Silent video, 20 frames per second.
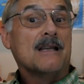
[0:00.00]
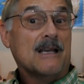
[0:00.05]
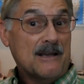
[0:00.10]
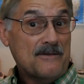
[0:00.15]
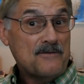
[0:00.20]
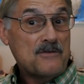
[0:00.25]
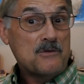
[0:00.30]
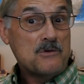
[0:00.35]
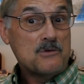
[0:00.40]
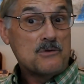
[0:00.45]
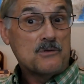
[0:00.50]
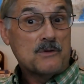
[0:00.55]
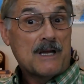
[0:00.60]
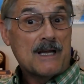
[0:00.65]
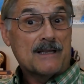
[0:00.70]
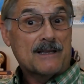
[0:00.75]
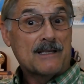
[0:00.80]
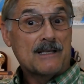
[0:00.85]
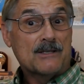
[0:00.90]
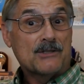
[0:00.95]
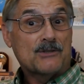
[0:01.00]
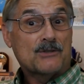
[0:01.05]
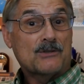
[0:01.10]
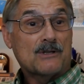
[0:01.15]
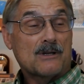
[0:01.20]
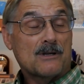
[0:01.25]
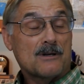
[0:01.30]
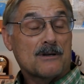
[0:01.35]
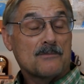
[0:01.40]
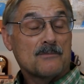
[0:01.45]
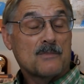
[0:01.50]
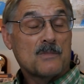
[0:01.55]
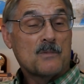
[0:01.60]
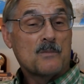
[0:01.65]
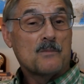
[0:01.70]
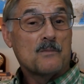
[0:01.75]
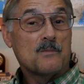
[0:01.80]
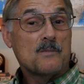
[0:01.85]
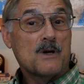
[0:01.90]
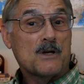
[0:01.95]
If you get this
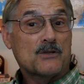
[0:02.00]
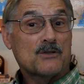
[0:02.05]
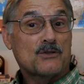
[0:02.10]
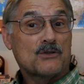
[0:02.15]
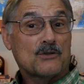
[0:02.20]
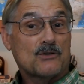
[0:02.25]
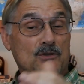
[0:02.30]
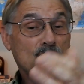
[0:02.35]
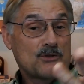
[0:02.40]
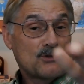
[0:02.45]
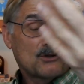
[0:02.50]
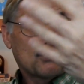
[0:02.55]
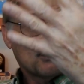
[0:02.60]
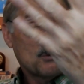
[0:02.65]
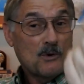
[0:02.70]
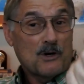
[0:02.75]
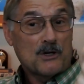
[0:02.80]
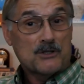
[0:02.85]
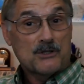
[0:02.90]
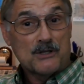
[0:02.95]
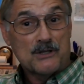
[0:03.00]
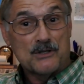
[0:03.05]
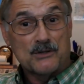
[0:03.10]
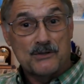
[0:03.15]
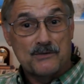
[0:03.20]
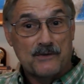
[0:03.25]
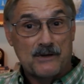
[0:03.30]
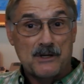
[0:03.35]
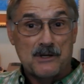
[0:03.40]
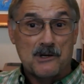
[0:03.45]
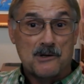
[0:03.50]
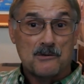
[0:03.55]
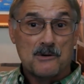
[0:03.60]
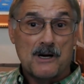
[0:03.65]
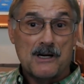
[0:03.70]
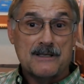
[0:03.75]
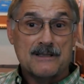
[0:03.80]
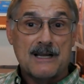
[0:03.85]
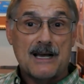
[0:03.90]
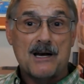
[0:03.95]
message watching this video
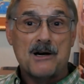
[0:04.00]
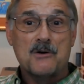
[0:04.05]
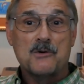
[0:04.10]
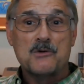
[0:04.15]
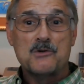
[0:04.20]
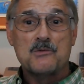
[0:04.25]
right now,